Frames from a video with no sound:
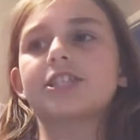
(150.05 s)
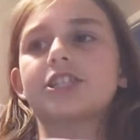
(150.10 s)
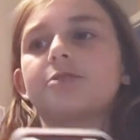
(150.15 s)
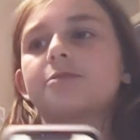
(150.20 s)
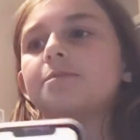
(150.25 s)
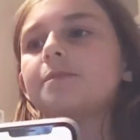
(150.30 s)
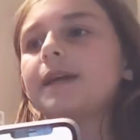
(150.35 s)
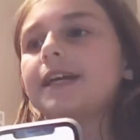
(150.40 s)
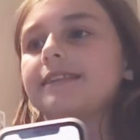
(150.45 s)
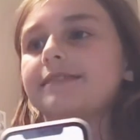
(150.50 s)

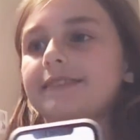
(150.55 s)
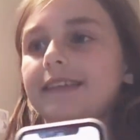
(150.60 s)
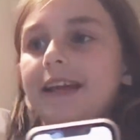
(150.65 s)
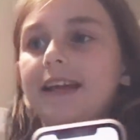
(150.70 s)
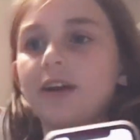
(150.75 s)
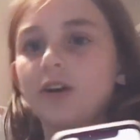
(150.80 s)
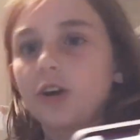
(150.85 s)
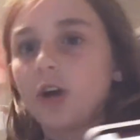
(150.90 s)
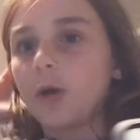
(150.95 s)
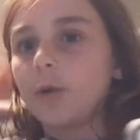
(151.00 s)
just means they
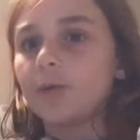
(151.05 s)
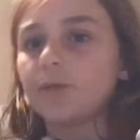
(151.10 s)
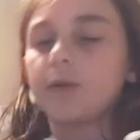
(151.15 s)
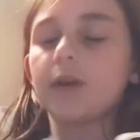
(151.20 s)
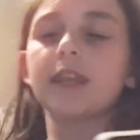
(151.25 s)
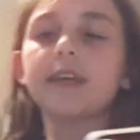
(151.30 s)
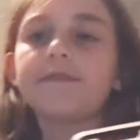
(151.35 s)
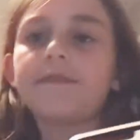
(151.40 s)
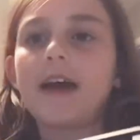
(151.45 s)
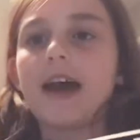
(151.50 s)
are grown
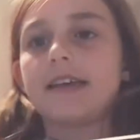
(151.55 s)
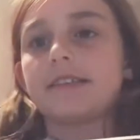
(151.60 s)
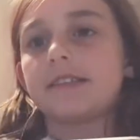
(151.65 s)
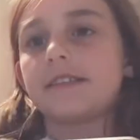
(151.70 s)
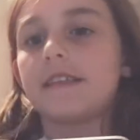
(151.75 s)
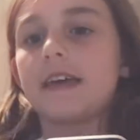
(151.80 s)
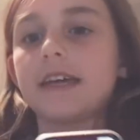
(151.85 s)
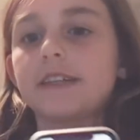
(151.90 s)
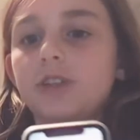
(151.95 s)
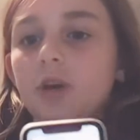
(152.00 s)
really fast
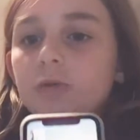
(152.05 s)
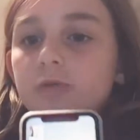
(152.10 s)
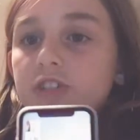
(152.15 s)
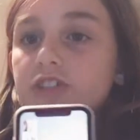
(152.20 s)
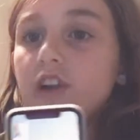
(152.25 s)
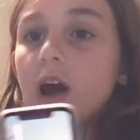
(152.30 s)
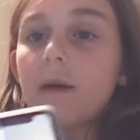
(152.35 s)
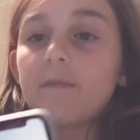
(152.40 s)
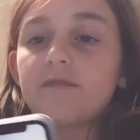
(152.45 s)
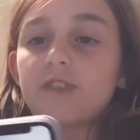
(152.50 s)
and they don't
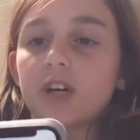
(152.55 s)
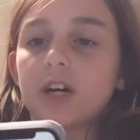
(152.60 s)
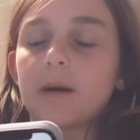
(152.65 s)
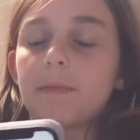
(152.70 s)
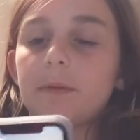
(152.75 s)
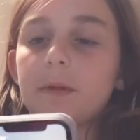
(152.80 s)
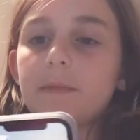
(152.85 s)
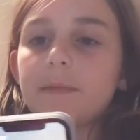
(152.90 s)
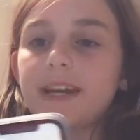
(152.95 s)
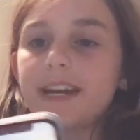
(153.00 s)
stop for a
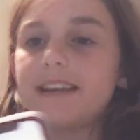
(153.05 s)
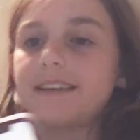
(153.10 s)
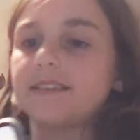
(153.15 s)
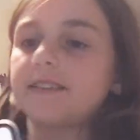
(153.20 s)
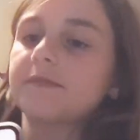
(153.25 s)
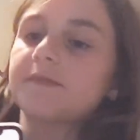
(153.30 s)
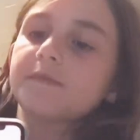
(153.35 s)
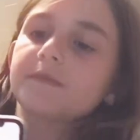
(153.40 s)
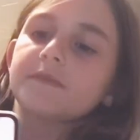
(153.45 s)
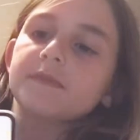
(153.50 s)
couple of minutes.